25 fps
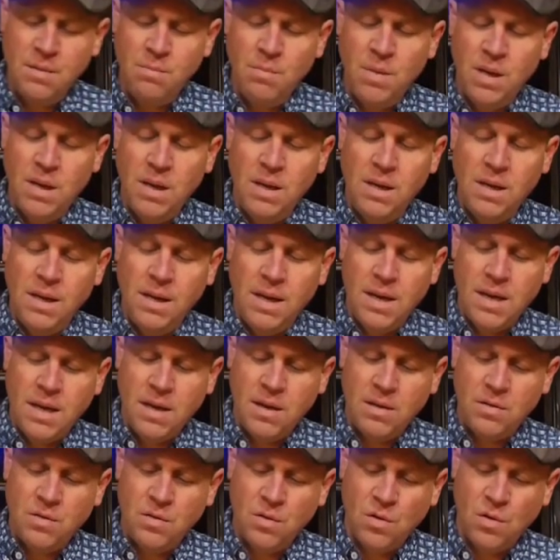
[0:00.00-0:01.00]

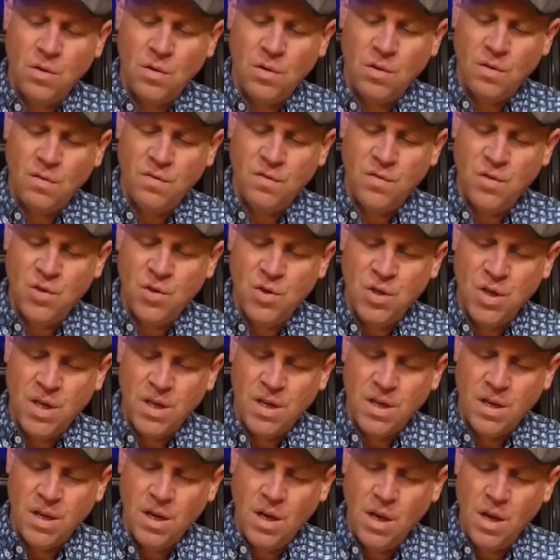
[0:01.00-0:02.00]
milliliters of
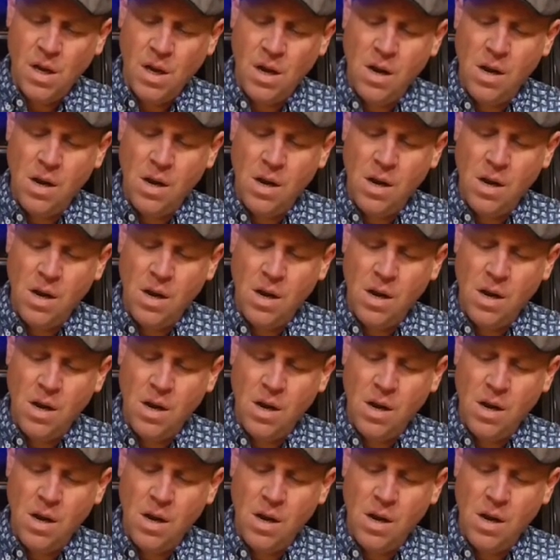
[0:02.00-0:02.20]
gin, a